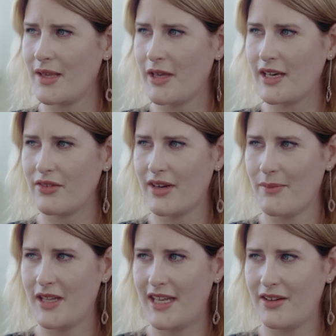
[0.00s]
about
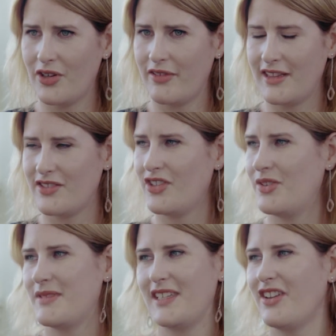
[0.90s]
grammar now, knowing the
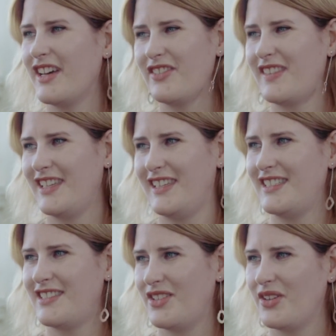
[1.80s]
terms. I don't think you need
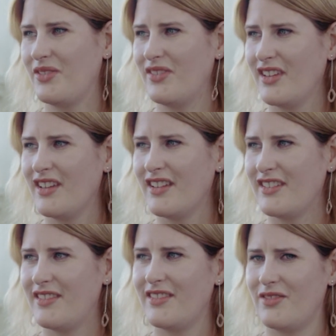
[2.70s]
to know
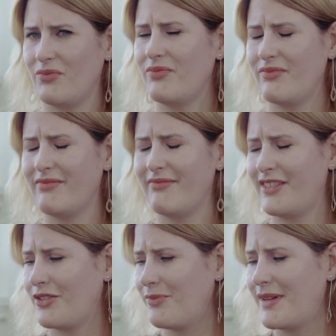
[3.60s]

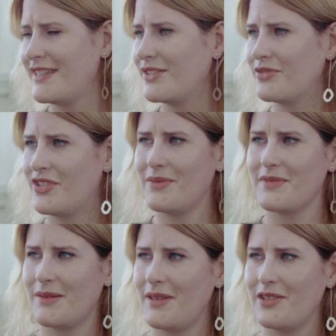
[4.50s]
the grammatical terms
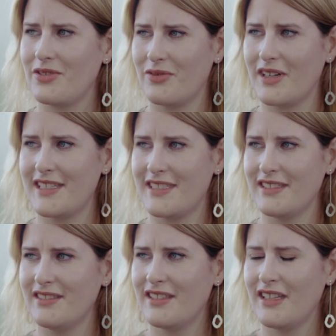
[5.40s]
to be a good
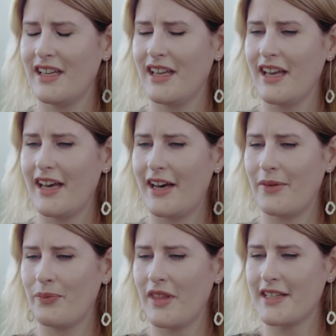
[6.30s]
writer.
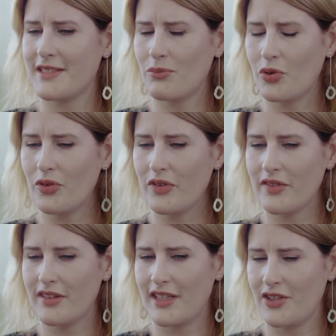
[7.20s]
It's more
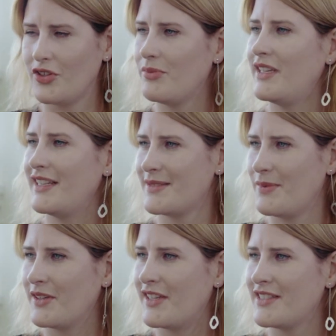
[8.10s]
the human
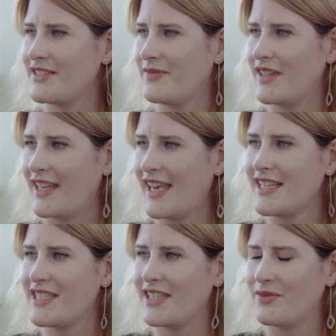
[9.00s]
experience of
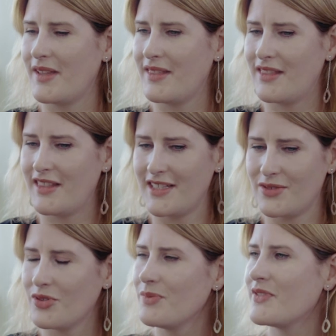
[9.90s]
engaging with these
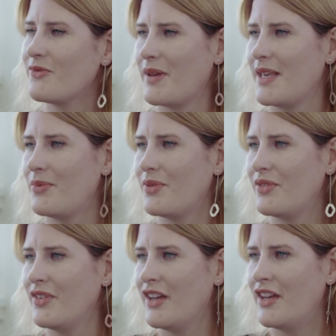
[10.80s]
groups of
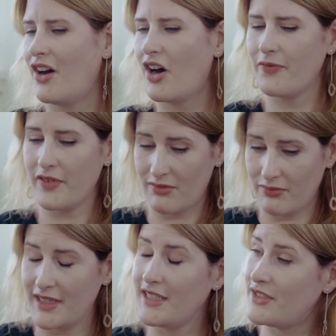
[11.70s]
people, often
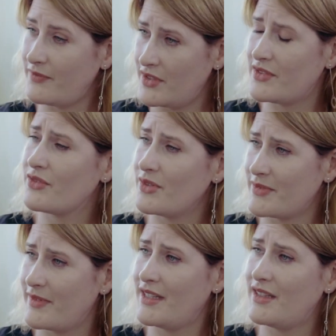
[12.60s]
really diverse groups
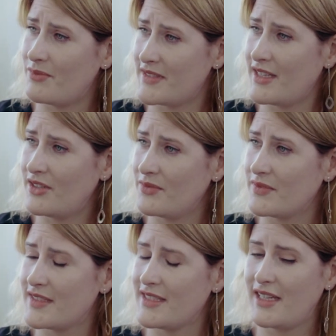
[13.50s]
within
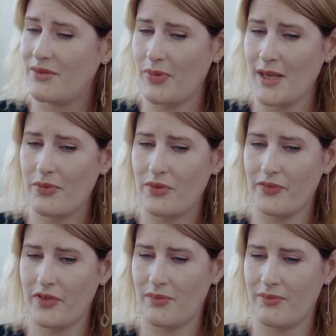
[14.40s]
themselves, and people
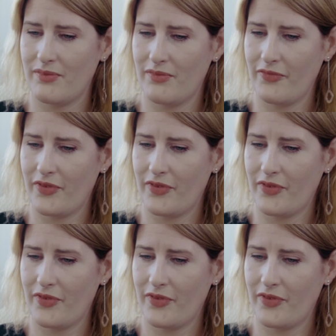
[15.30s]
from